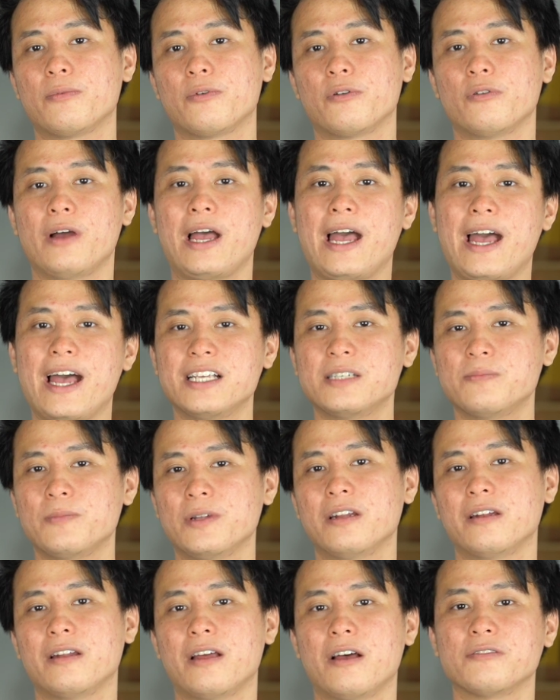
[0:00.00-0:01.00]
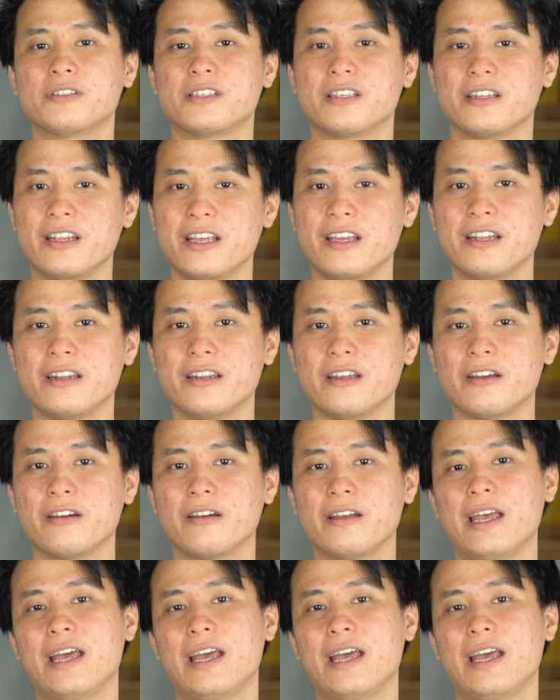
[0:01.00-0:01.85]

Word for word: Pro has been announced in India,